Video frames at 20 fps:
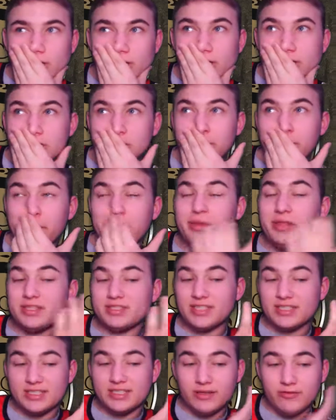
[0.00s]
So maybe the
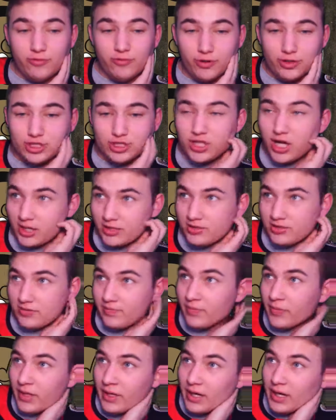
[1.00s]
Sens have 4 shots.
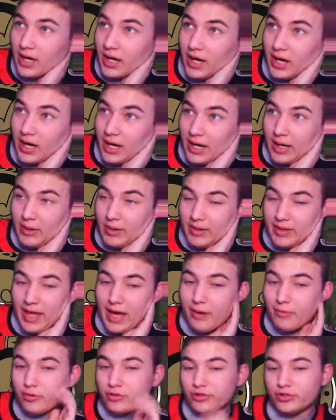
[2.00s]
And
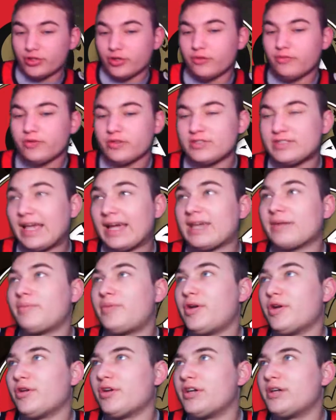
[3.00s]
that will do it for the second
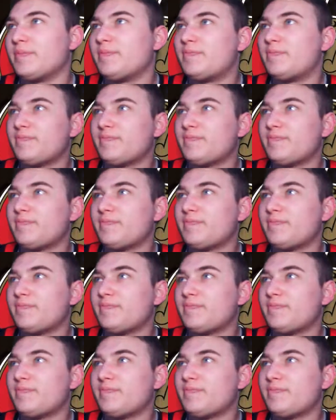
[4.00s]
period.